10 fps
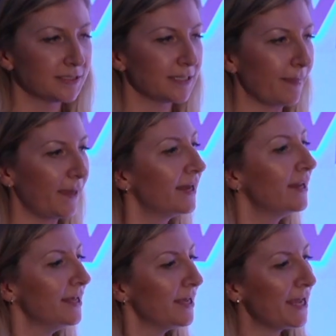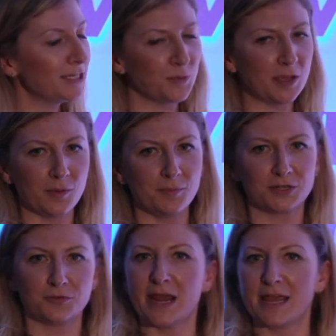And then each week we would
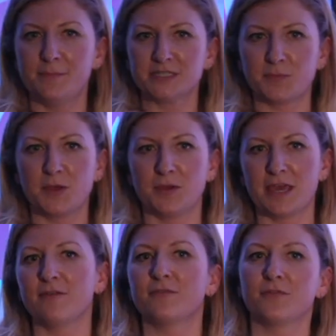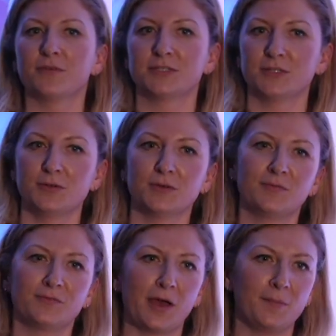create a bespoke GIF to
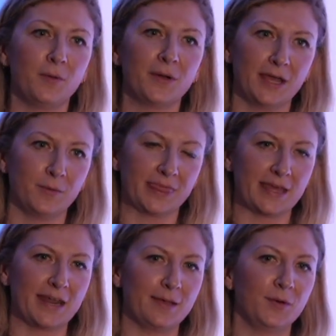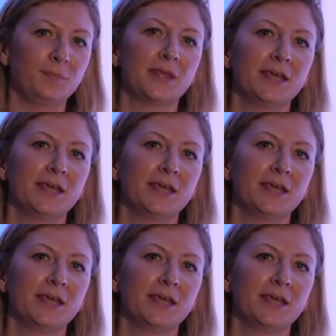confirm our winner with their name on.